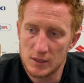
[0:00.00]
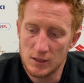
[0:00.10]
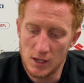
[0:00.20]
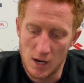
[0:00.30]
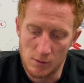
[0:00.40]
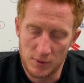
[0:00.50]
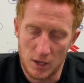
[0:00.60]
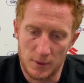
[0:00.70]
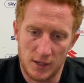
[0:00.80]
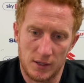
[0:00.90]
Yeah, when we
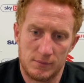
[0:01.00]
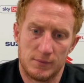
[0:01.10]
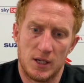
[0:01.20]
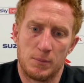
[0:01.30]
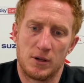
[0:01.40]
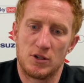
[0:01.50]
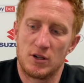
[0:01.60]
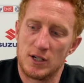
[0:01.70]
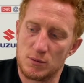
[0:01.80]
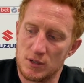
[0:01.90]
come in, he
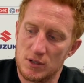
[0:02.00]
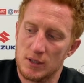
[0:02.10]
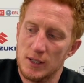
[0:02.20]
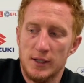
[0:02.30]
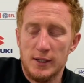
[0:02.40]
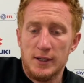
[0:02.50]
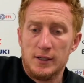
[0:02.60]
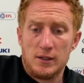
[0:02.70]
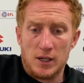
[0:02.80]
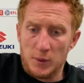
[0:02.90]
apologised, which
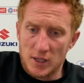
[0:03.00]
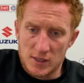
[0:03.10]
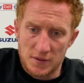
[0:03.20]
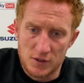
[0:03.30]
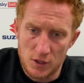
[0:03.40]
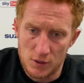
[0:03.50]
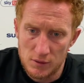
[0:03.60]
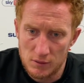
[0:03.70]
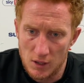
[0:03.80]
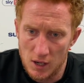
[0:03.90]
he doesn't have to
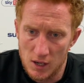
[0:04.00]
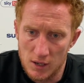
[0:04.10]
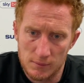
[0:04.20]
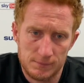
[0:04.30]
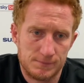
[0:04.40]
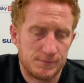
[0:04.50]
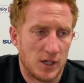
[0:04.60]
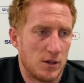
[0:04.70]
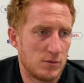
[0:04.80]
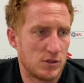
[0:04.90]
do. It
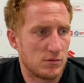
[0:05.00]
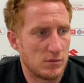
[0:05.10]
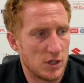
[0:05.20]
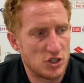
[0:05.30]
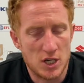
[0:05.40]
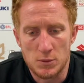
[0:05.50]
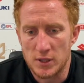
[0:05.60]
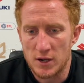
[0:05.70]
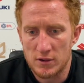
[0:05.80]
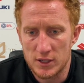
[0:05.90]
was a
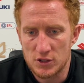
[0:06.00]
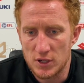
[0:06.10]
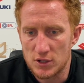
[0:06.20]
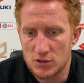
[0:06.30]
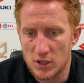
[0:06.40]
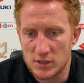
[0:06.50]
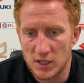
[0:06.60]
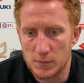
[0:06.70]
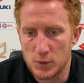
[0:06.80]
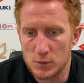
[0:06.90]
genuine error. He's tried to
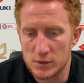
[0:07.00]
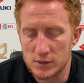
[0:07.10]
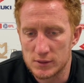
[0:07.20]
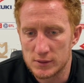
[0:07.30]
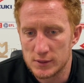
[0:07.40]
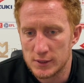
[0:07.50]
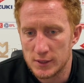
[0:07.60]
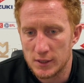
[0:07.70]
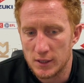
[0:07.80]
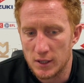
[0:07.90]
get the ball, and
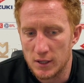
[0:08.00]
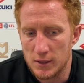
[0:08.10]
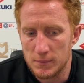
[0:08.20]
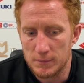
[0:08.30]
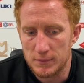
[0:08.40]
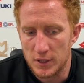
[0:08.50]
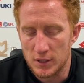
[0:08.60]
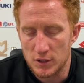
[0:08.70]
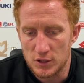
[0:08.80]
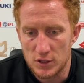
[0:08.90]

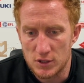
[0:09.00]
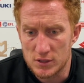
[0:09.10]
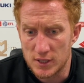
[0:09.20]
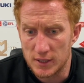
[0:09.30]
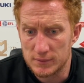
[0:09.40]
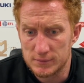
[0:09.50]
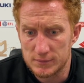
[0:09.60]
you're just that